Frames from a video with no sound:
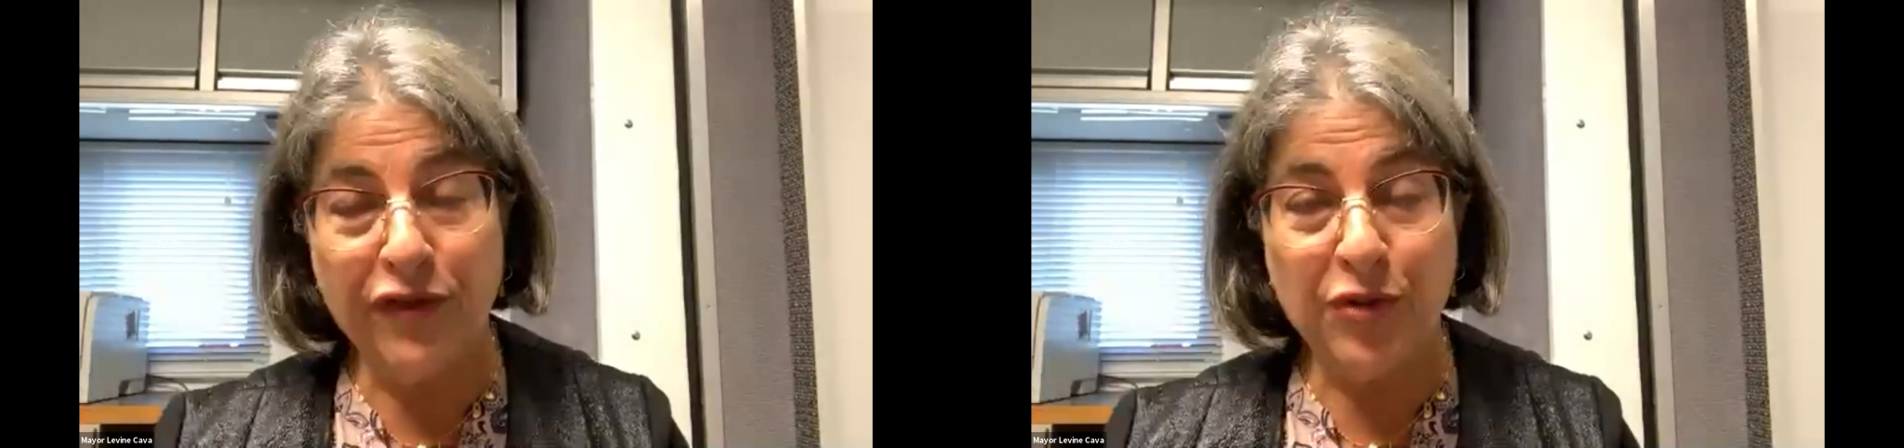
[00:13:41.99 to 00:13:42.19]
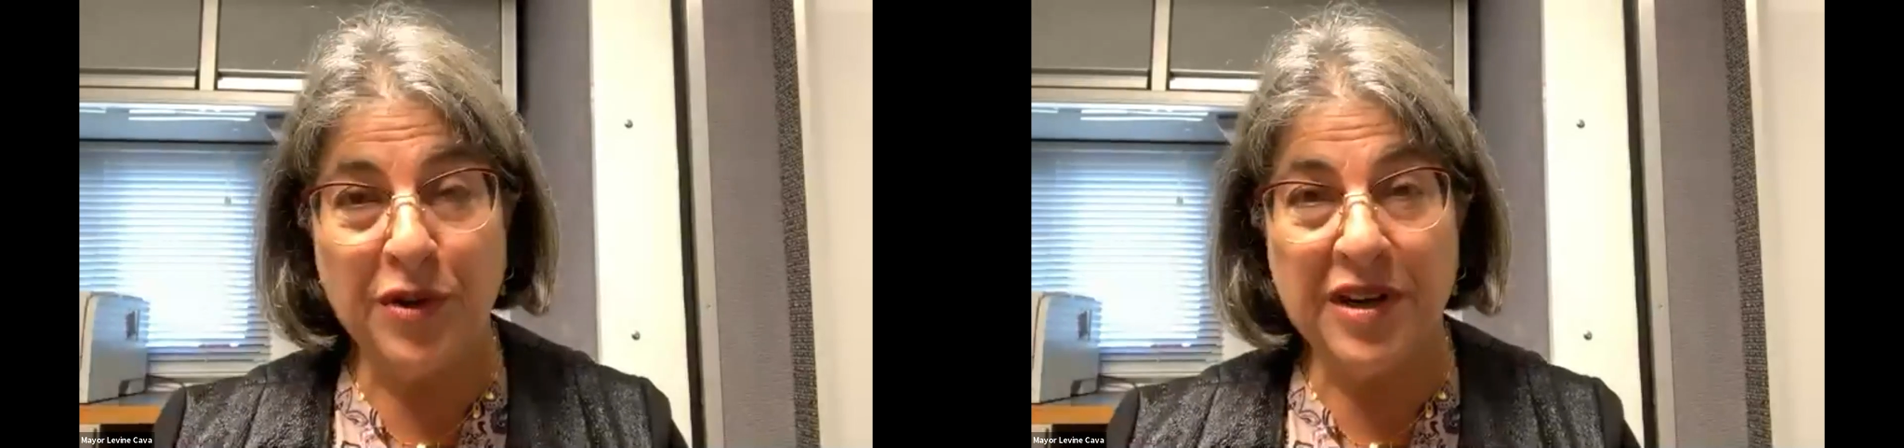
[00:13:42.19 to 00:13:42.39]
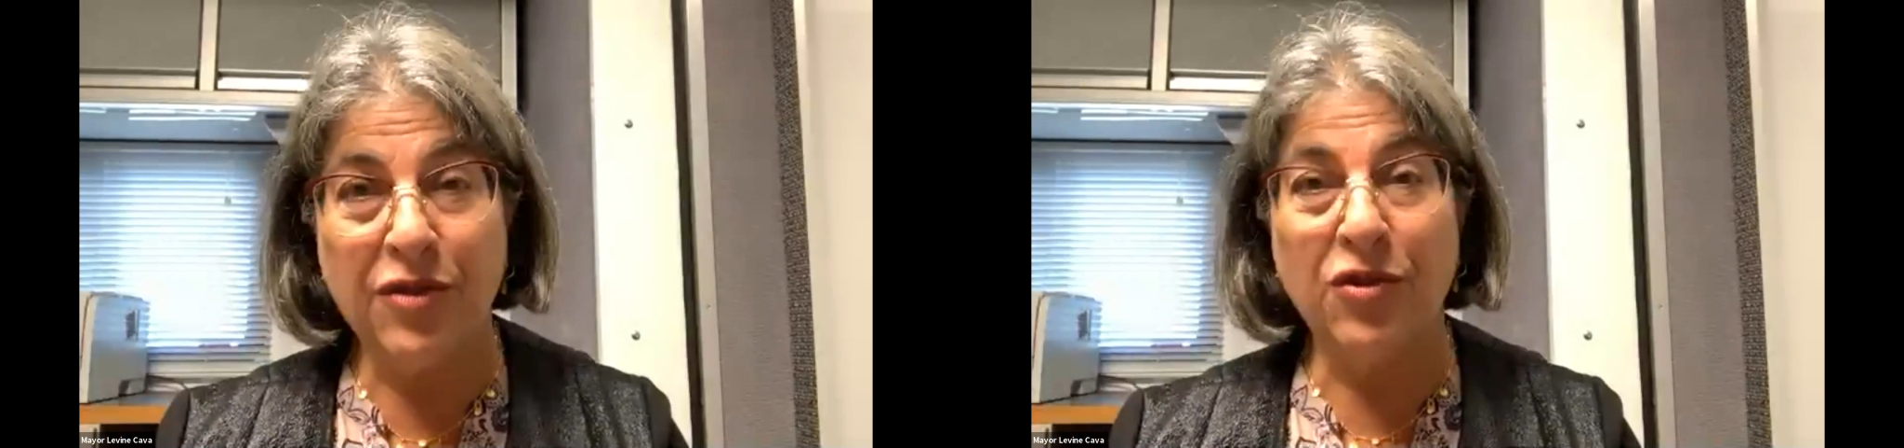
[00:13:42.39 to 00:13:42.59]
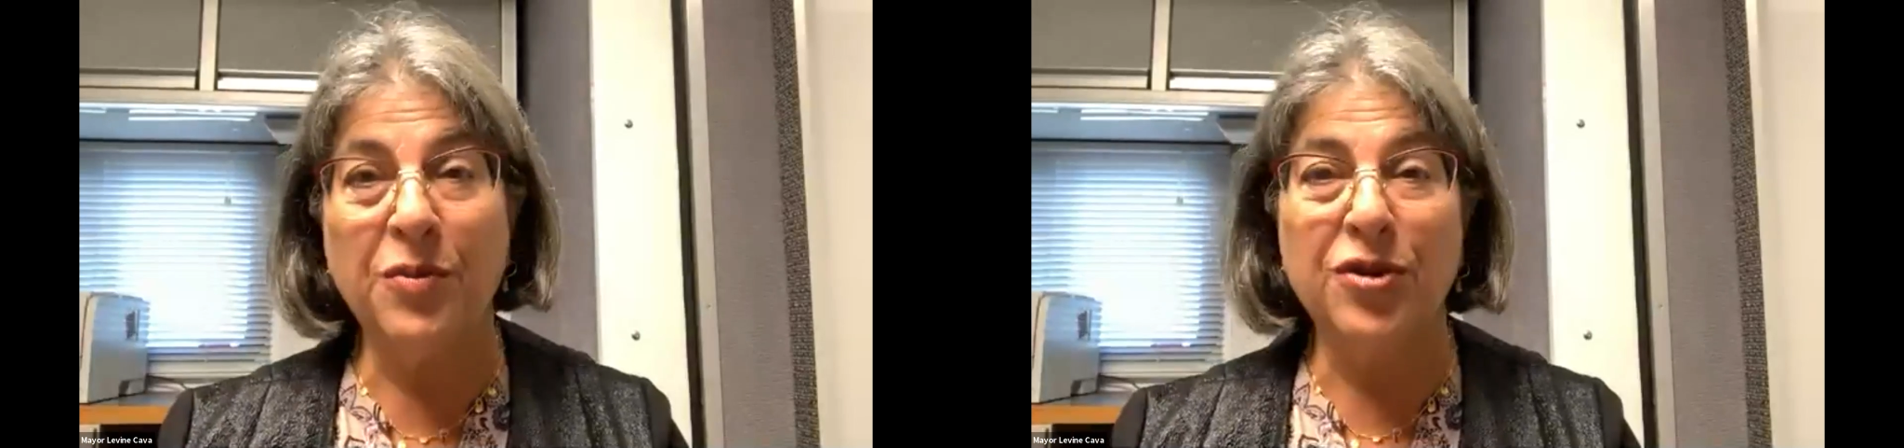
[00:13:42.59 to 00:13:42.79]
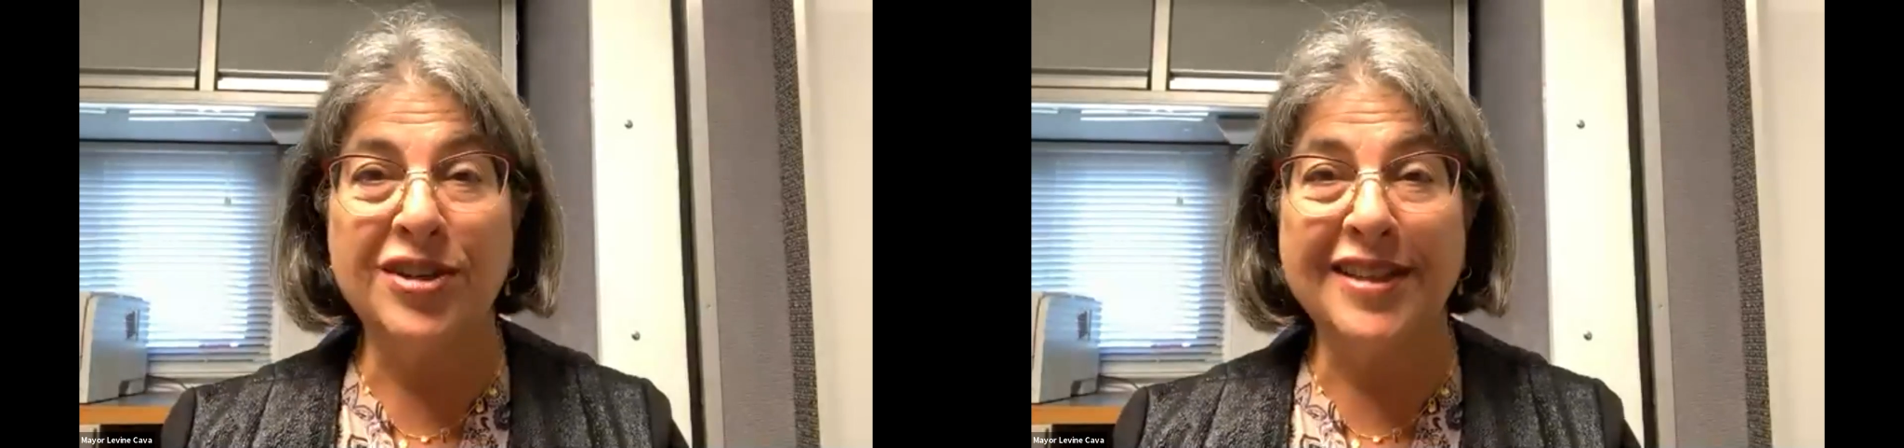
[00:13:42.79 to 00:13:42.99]
to another
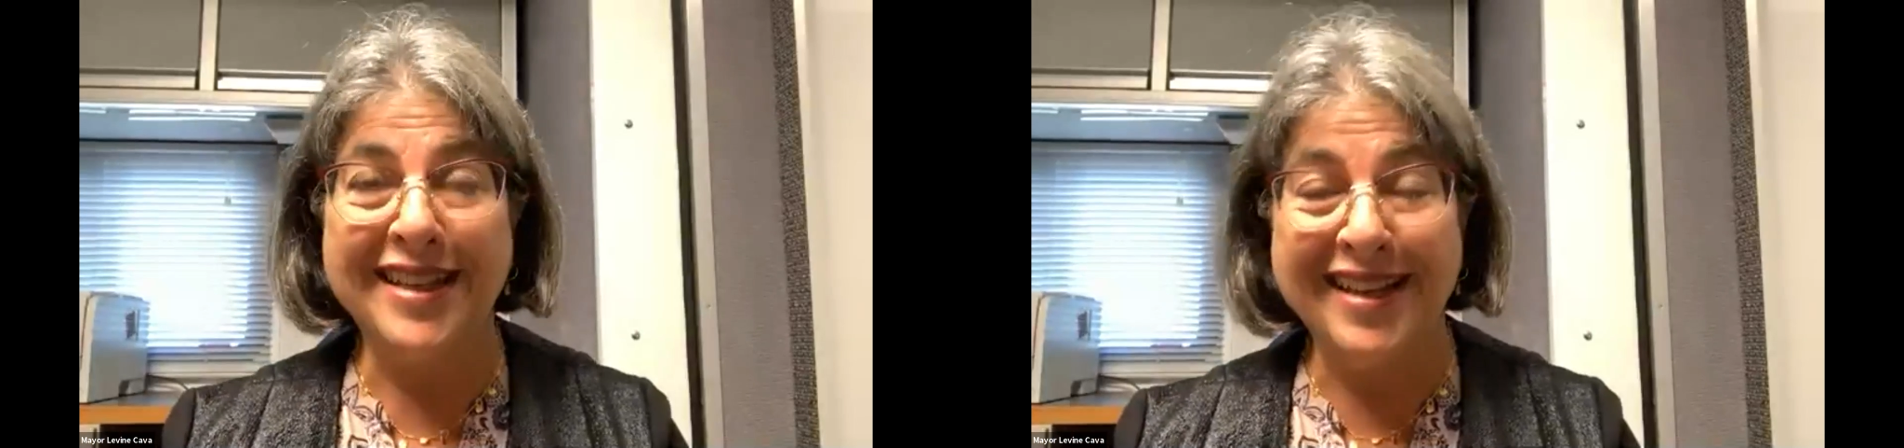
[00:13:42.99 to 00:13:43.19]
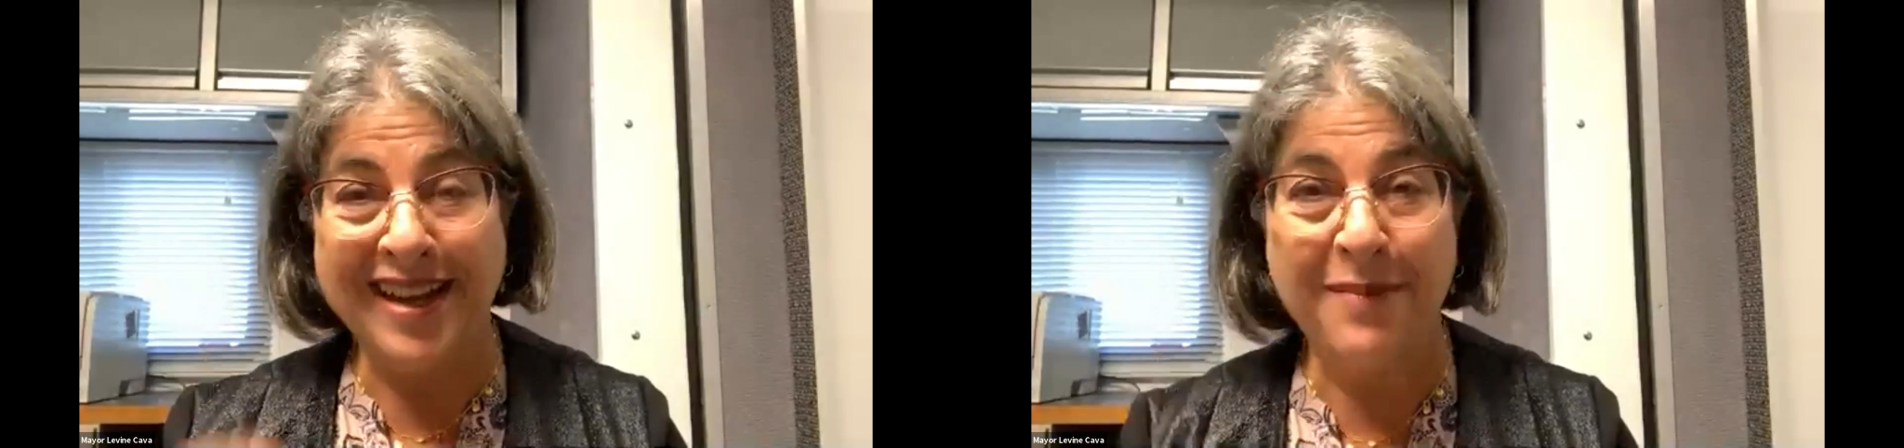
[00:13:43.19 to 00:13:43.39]
emergency and